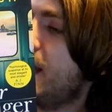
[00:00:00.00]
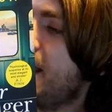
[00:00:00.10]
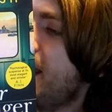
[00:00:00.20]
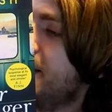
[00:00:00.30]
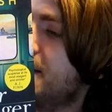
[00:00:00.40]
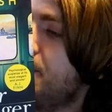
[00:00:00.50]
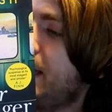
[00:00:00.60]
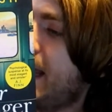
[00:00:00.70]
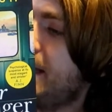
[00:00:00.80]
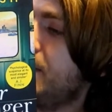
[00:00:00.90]
Gen X and
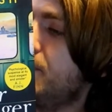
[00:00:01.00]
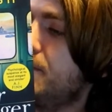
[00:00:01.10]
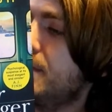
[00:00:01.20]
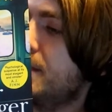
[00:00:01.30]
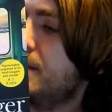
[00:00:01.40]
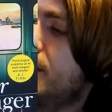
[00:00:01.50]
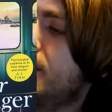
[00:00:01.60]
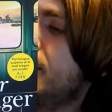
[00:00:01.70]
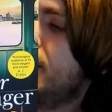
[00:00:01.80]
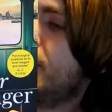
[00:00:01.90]
millennials.
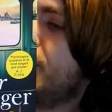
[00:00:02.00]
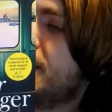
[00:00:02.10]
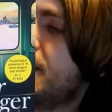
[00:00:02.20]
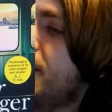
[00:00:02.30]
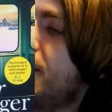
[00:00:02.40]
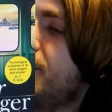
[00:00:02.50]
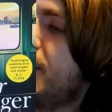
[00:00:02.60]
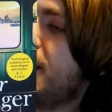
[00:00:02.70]
Oh, there's a lot of